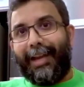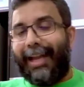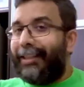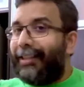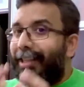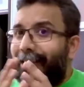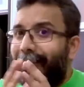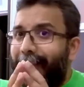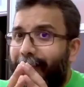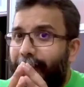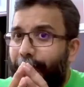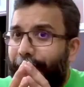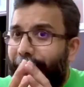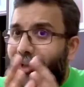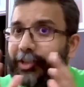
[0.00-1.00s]
And this is
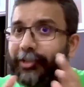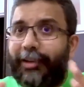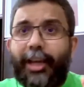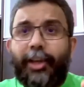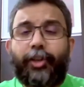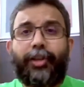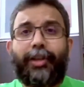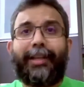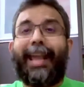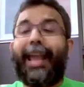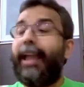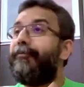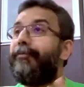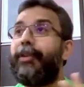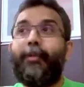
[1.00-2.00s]
the frustration
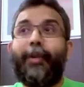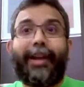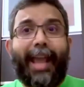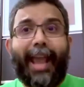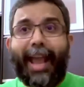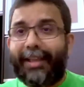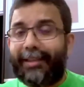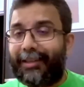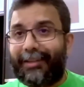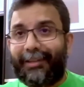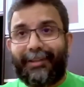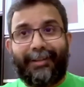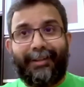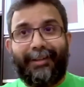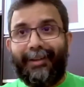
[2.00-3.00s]
everyone has.
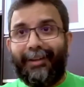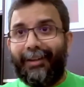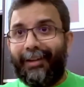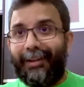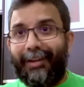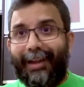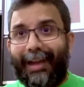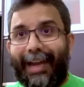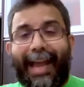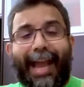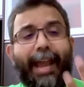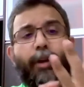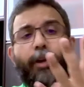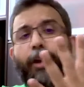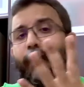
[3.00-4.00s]
And
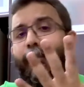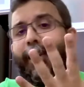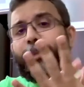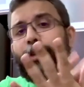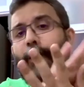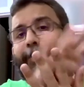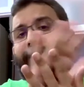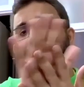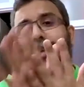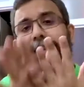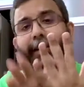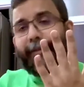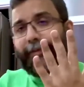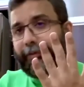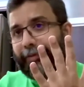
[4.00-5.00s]
I always
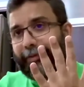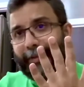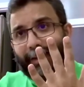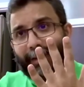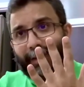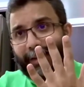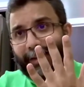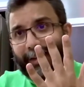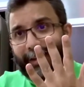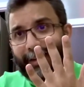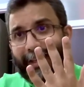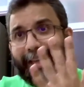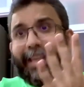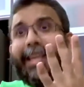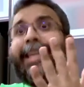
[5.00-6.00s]
observe
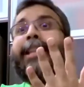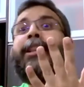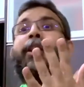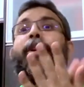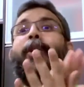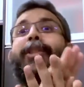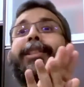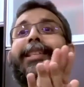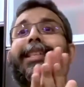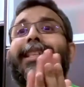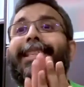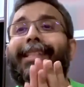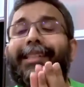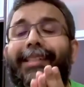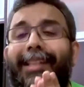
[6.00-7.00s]
the
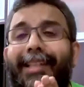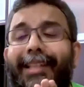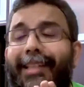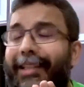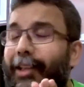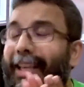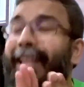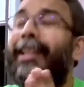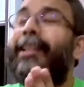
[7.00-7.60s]
inconsistency,